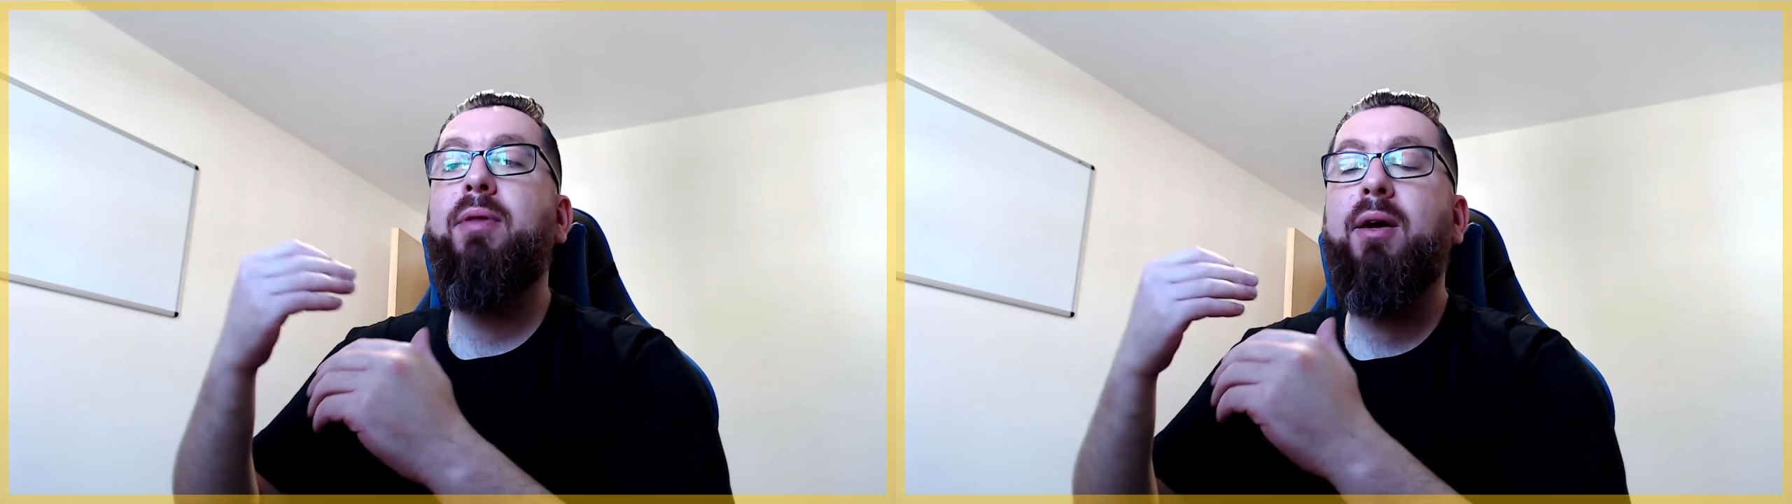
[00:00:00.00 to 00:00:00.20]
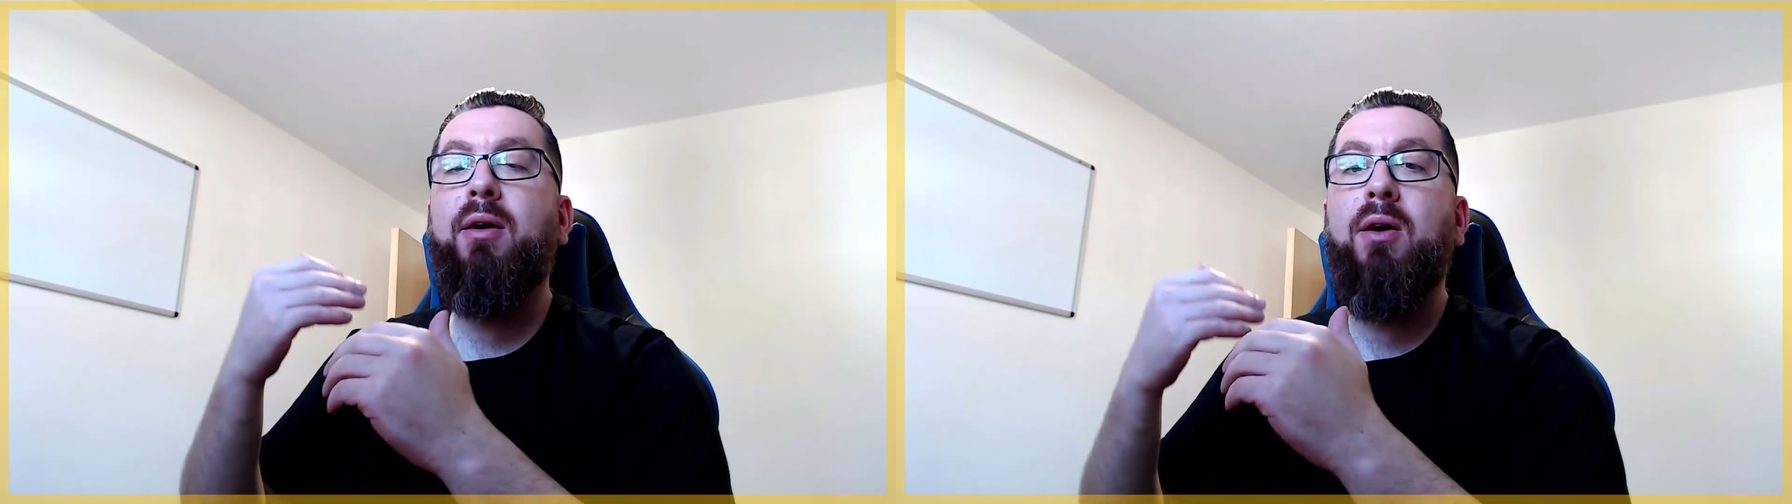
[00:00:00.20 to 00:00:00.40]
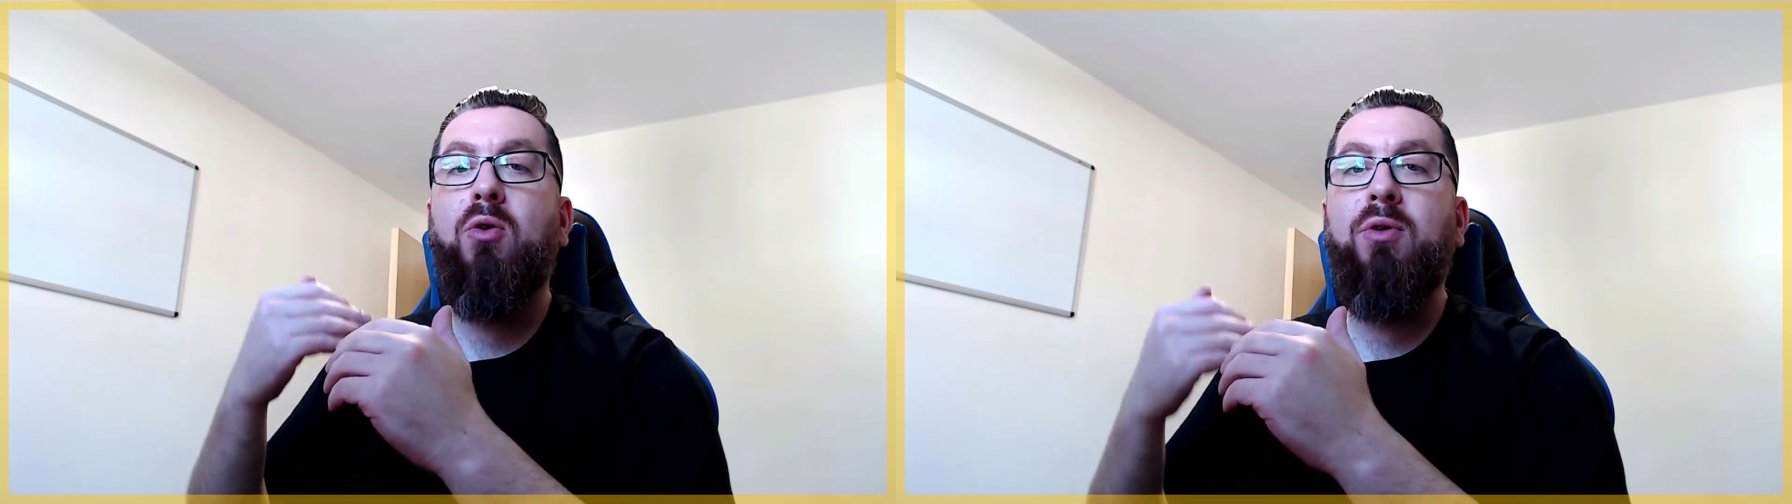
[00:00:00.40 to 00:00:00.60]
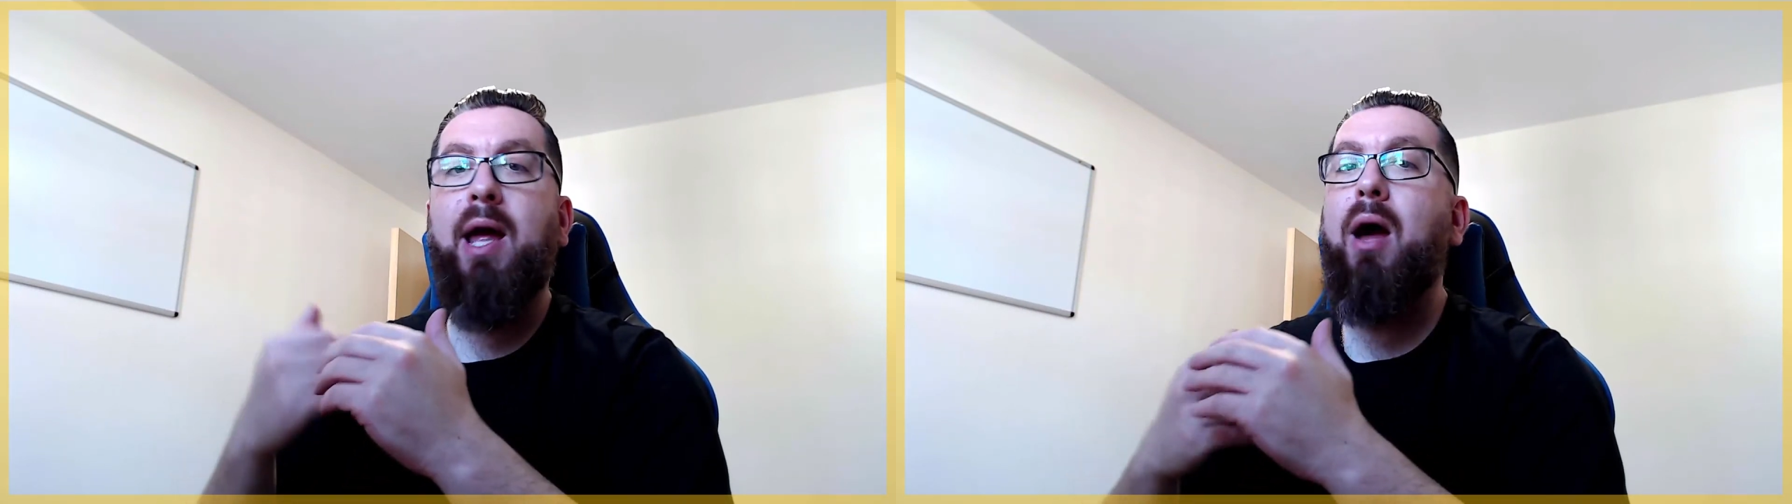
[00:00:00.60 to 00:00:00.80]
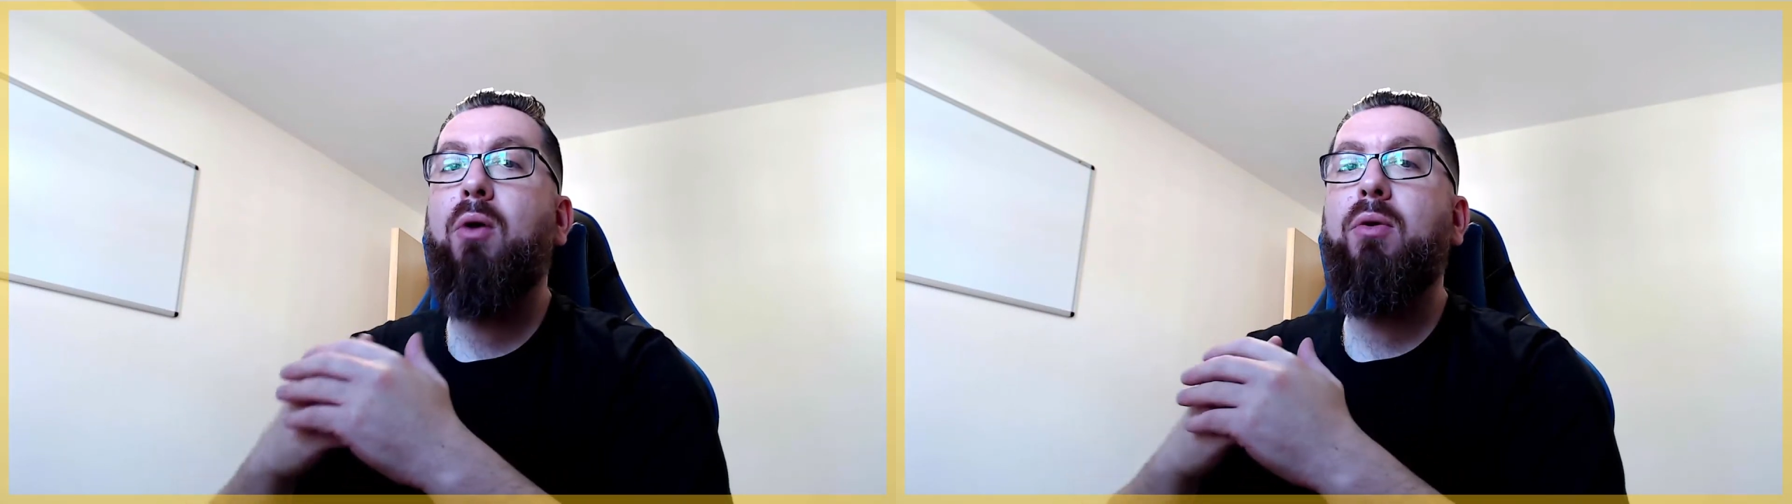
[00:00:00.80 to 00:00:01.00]
they can go
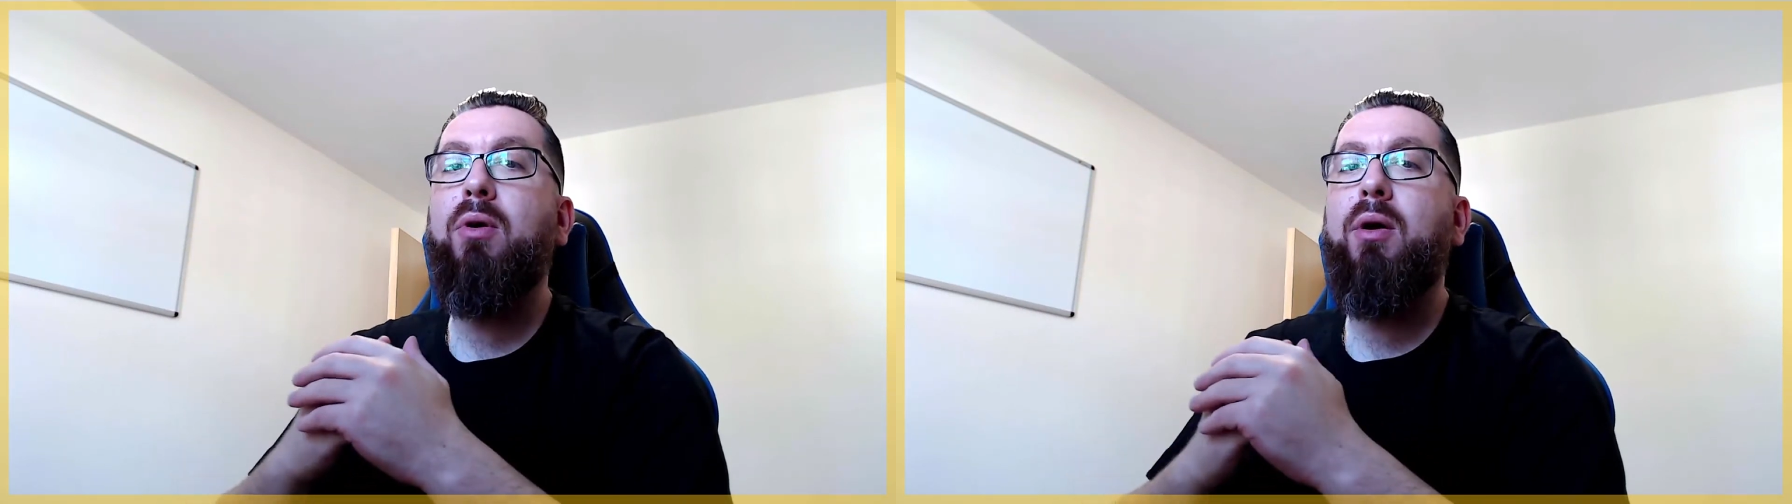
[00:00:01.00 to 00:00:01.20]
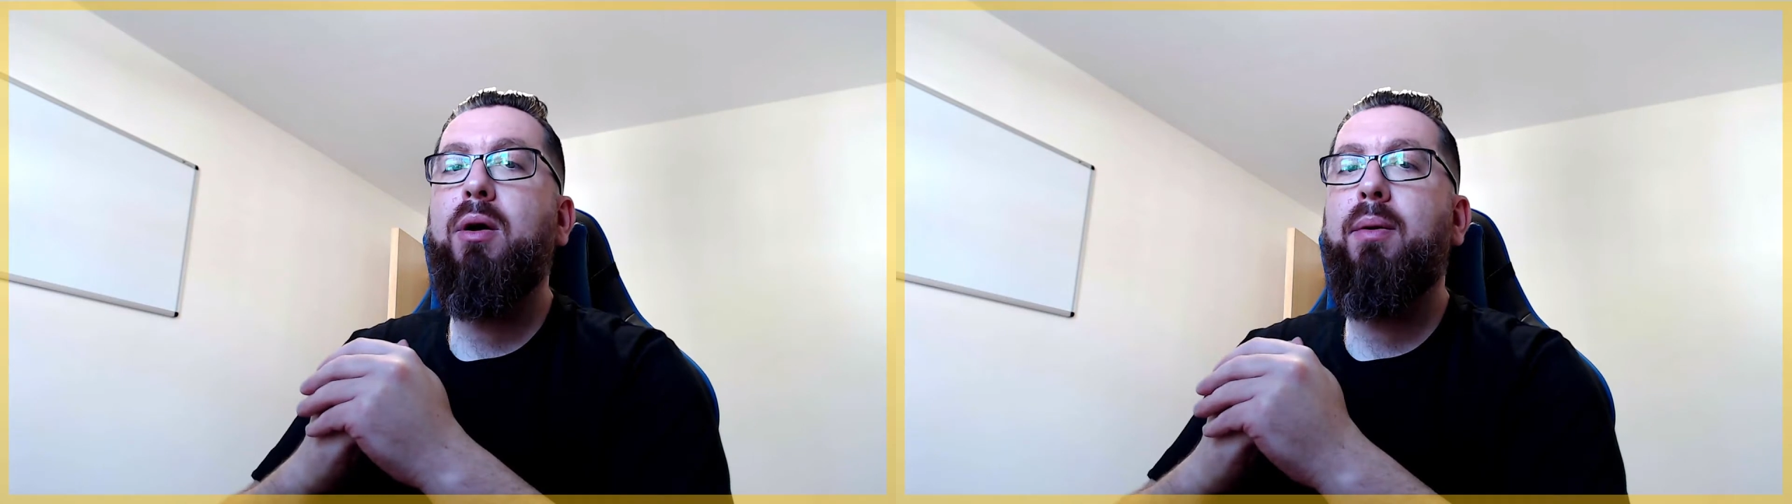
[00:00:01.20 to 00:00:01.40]
down.